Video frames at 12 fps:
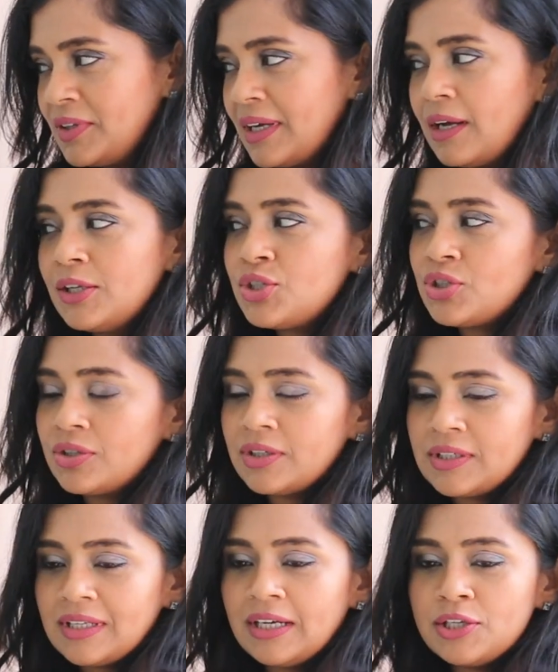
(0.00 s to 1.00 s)
the culture
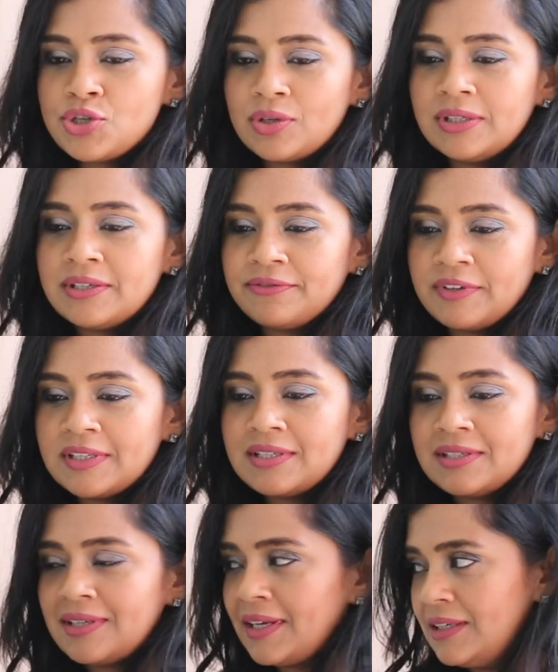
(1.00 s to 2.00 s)
and the cultural
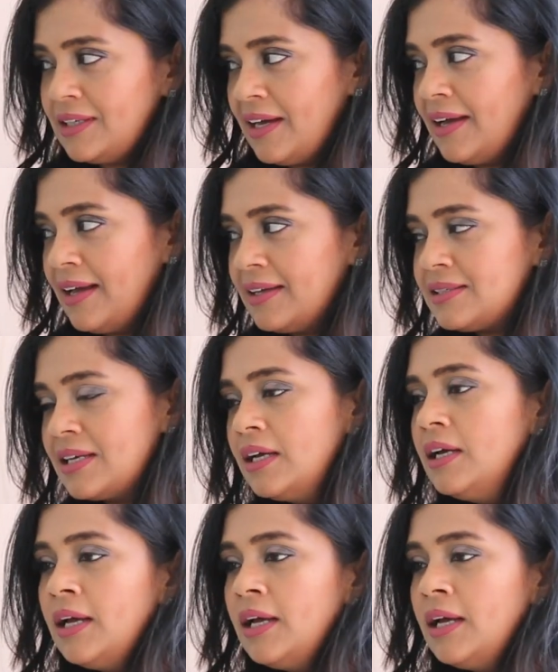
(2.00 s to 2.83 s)
differences that India has,